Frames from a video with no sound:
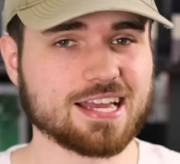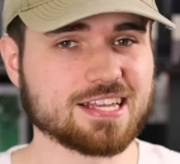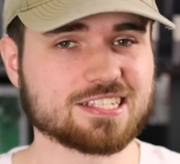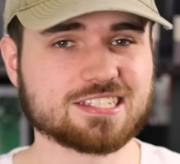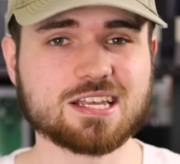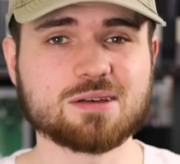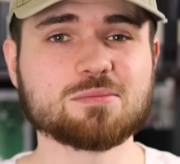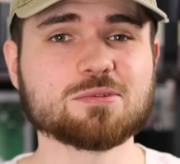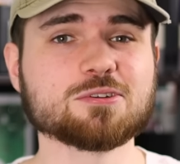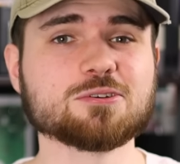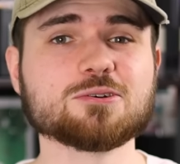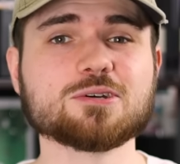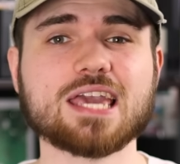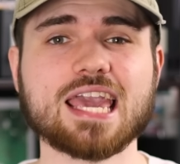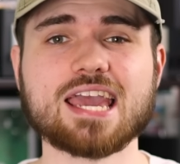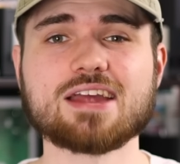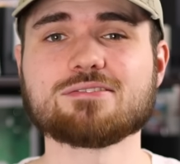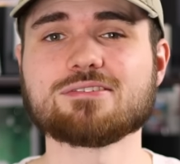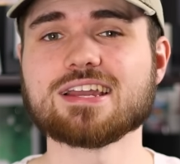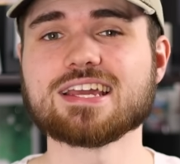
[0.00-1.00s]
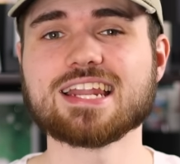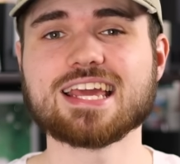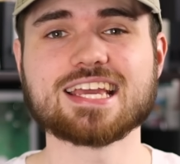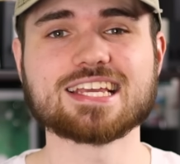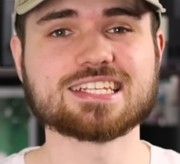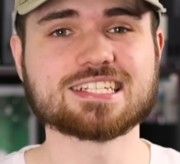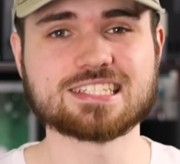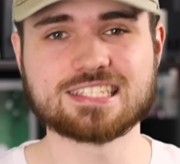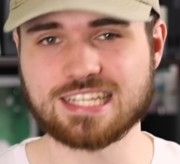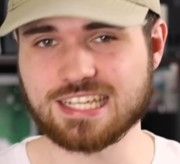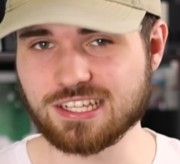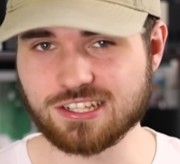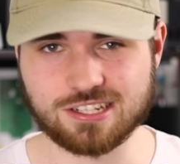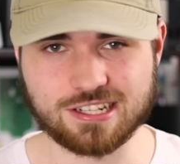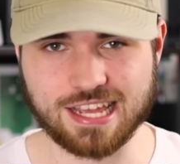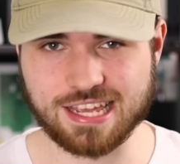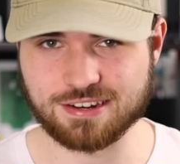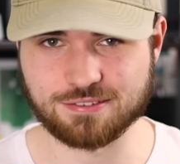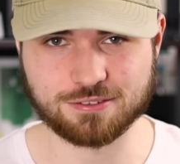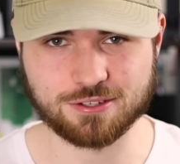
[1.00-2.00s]
As someone who can't write a single
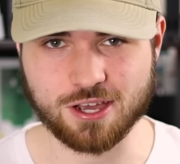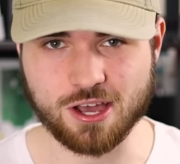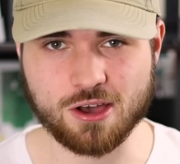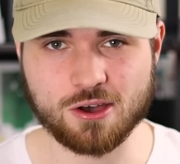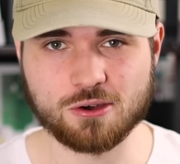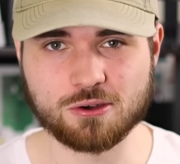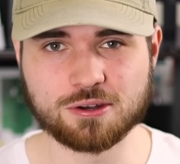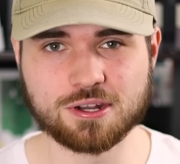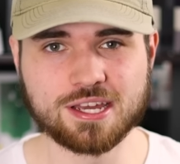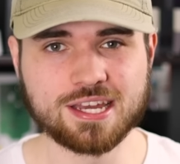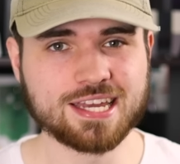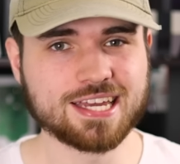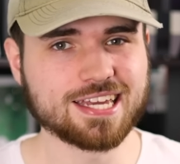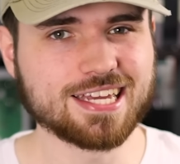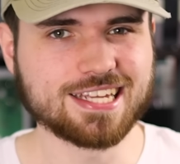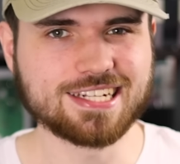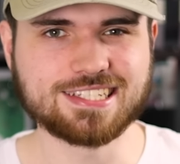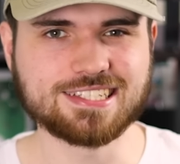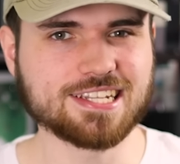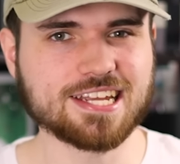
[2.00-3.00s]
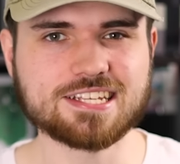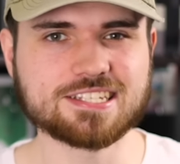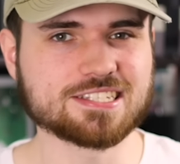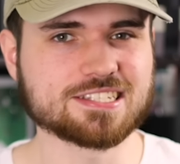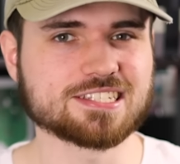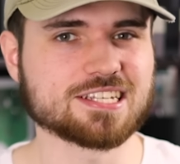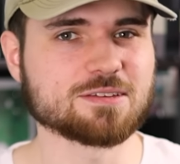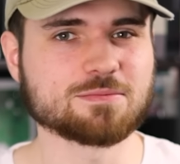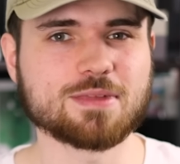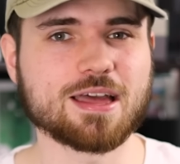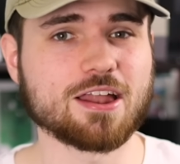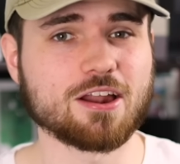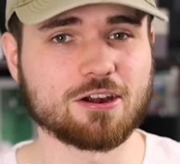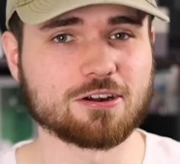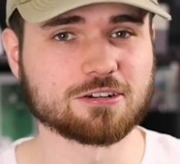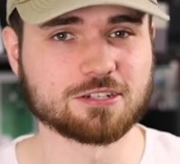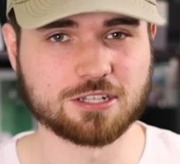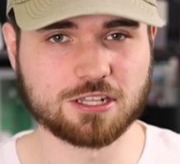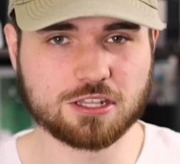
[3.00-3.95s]
line of code, it doesn't seem that hard to